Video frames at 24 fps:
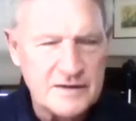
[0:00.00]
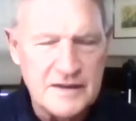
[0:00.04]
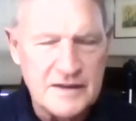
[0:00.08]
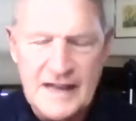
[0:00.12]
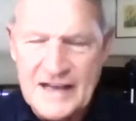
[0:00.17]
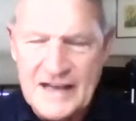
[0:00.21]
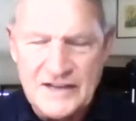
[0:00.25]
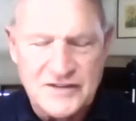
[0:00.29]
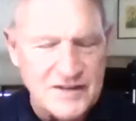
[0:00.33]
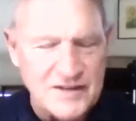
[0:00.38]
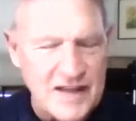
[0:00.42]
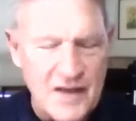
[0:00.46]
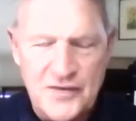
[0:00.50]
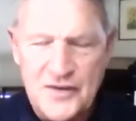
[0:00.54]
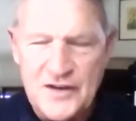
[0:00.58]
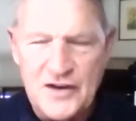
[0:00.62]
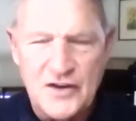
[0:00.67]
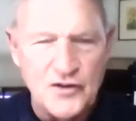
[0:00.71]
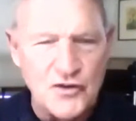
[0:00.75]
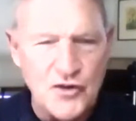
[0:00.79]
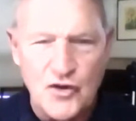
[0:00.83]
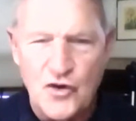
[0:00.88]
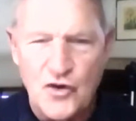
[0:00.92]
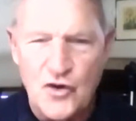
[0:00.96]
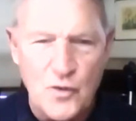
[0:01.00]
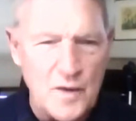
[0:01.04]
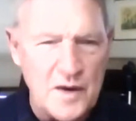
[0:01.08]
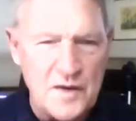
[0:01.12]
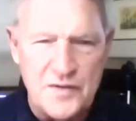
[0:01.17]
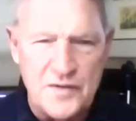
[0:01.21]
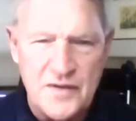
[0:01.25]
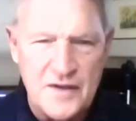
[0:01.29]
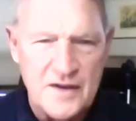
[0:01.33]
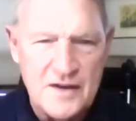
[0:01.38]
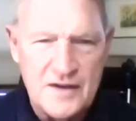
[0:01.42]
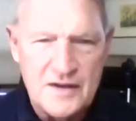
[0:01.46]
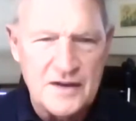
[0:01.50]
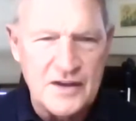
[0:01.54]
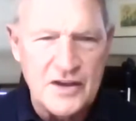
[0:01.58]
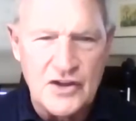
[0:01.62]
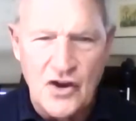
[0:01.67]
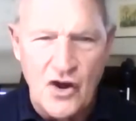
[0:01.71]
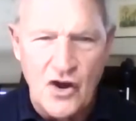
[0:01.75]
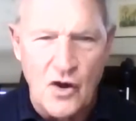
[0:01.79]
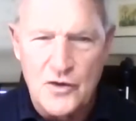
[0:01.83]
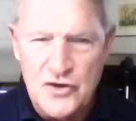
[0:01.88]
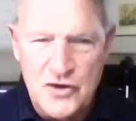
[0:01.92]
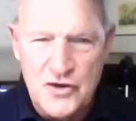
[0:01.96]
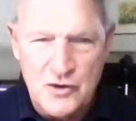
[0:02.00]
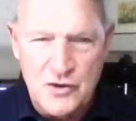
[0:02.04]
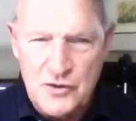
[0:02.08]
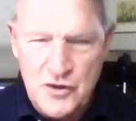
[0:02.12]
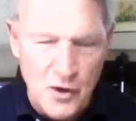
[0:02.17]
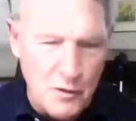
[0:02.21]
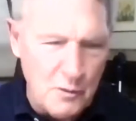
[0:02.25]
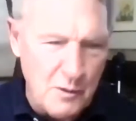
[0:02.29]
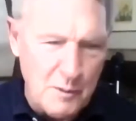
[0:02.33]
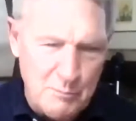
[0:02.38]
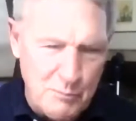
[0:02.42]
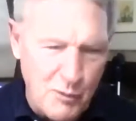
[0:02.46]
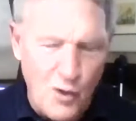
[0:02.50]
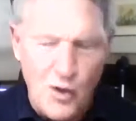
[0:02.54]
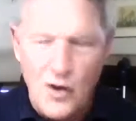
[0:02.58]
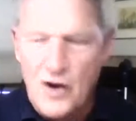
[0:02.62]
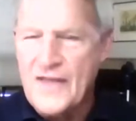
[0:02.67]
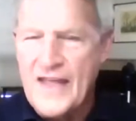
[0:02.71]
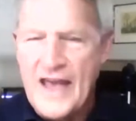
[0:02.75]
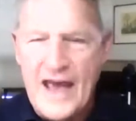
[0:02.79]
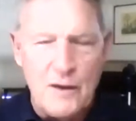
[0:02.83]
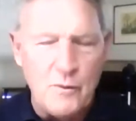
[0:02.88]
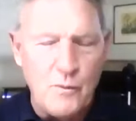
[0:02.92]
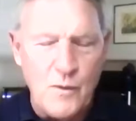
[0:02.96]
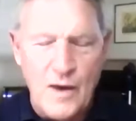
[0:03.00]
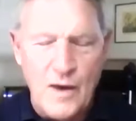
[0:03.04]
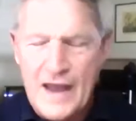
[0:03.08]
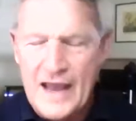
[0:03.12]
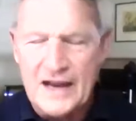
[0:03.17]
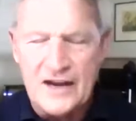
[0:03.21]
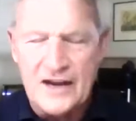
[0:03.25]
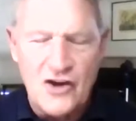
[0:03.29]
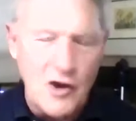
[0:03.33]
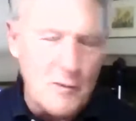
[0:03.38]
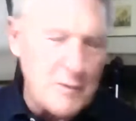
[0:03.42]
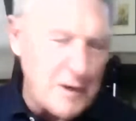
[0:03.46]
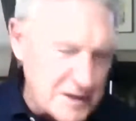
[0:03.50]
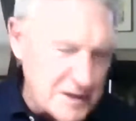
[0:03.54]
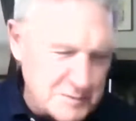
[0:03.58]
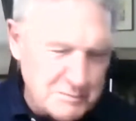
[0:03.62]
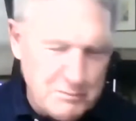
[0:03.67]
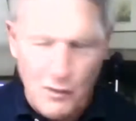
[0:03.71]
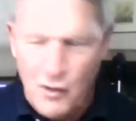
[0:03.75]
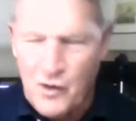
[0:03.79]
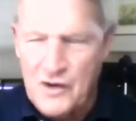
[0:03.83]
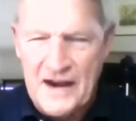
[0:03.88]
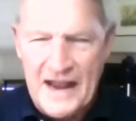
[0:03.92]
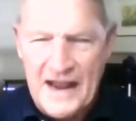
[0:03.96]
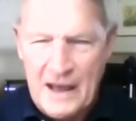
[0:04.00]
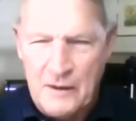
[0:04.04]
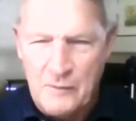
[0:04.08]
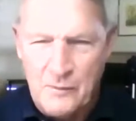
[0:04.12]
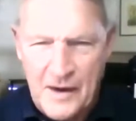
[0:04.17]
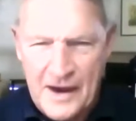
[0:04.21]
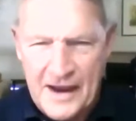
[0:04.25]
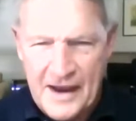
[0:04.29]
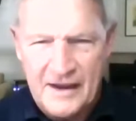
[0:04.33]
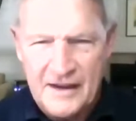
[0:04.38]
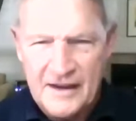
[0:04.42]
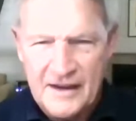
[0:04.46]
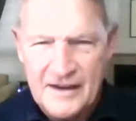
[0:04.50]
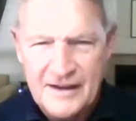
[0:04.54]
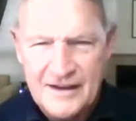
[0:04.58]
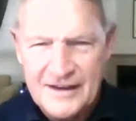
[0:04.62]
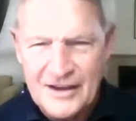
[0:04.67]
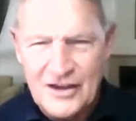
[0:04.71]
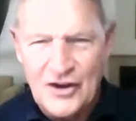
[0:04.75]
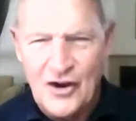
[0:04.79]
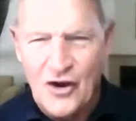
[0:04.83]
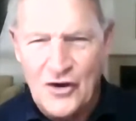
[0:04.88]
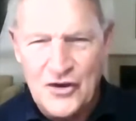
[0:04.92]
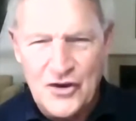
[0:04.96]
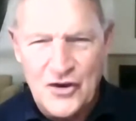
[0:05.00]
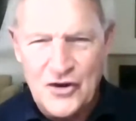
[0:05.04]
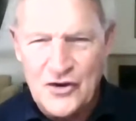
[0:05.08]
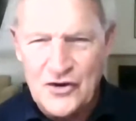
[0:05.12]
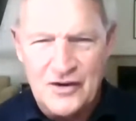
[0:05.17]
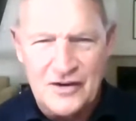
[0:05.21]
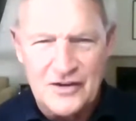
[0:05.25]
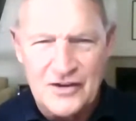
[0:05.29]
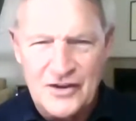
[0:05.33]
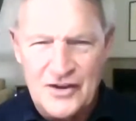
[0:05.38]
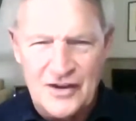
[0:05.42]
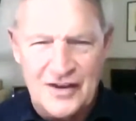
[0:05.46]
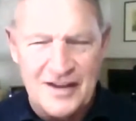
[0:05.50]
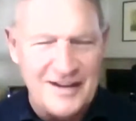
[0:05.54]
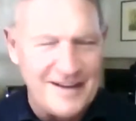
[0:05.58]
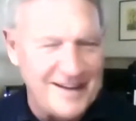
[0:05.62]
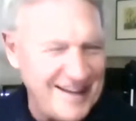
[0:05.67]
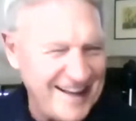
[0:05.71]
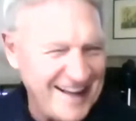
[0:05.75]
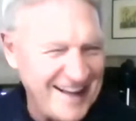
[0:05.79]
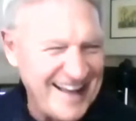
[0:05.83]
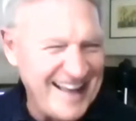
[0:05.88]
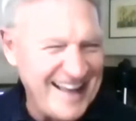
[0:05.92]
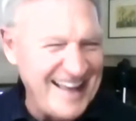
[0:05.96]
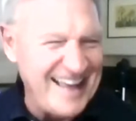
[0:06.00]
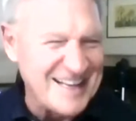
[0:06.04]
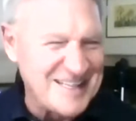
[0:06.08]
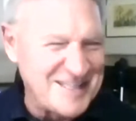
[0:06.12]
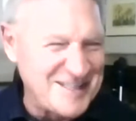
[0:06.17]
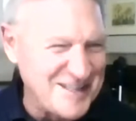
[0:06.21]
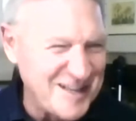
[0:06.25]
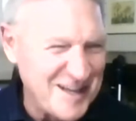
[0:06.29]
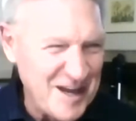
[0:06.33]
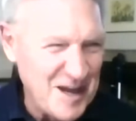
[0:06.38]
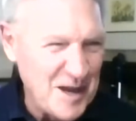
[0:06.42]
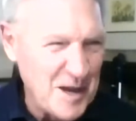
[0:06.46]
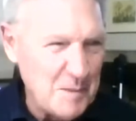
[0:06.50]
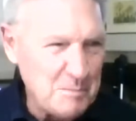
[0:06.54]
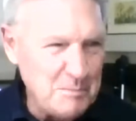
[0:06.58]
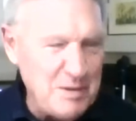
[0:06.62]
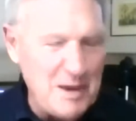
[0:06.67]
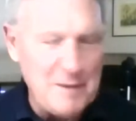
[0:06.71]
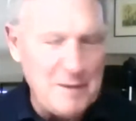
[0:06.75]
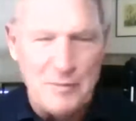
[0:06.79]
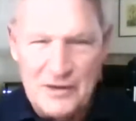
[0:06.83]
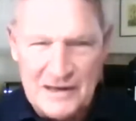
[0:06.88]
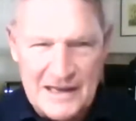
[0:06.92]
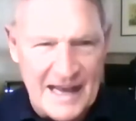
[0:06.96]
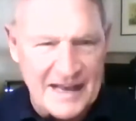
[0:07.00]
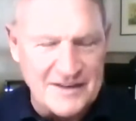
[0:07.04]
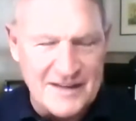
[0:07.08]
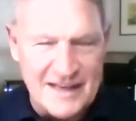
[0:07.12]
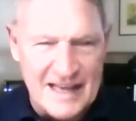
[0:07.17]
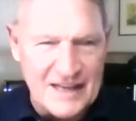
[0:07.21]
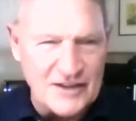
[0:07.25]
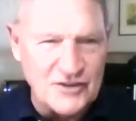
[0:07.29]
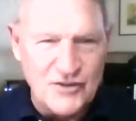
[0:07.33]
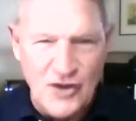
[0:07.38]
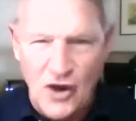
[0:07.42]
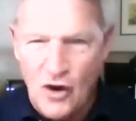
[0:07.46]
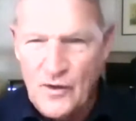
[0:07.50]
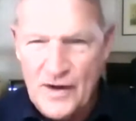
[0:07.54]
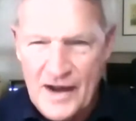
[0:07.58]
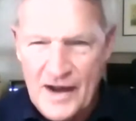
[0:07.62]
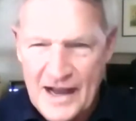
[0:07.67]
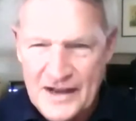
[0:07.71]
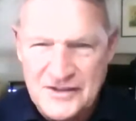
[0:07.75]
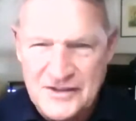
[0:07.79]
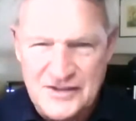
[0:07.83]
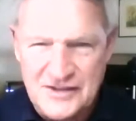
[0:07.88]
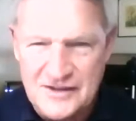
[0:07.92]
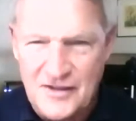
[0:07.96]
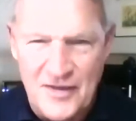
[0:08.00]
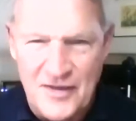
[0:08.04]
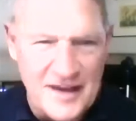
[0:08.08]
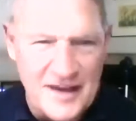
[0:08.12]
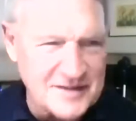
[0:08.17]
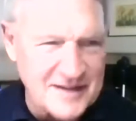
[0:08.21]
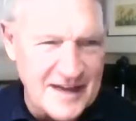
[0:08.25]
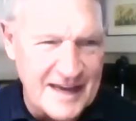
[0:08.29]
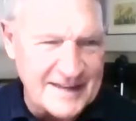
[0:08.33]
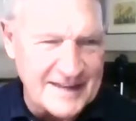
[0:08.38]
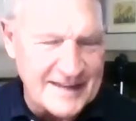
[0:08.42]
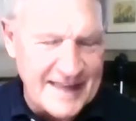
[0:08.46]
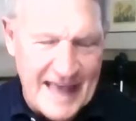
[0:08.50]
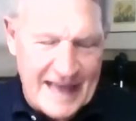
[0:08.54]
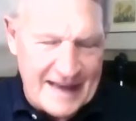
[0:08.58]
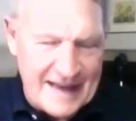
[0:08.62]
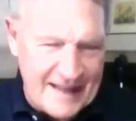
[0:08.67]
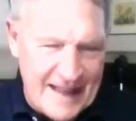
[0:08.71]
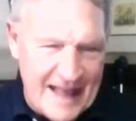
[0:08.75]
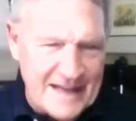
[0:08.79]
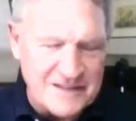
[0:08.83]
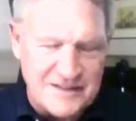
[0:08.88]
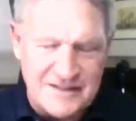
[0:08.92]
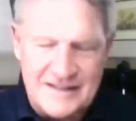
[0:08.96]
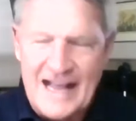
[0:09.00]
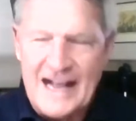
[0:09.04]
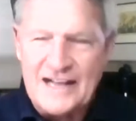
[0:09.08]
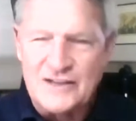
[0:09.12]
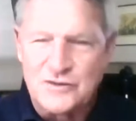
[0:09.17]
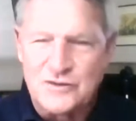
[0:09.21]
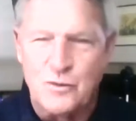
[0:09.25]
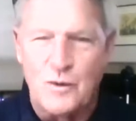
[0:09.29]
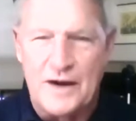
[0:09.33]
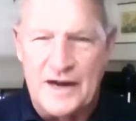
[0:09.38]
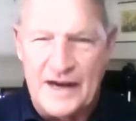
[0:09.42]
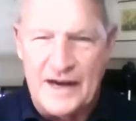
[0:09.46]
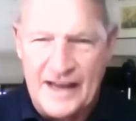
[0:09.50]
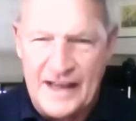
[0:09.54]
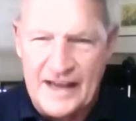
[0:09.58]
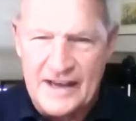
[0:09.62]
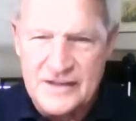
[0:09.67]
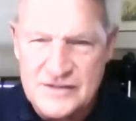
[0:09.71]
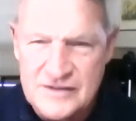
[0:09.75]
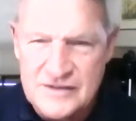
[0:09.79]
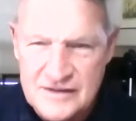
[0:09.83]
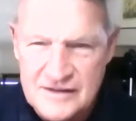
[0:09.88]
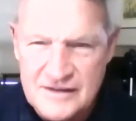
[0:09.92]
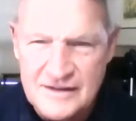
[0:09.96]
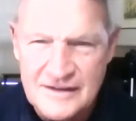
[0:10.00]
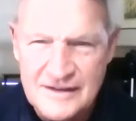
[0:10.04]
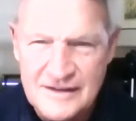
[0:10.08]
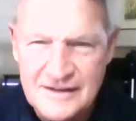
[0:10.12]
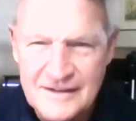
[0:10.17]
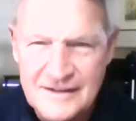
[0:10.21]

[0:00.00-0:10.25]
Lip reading: It has nothing to do with, you were born that way. Nobody's born that way. It's people like to get donuts and things like that. That's what it is.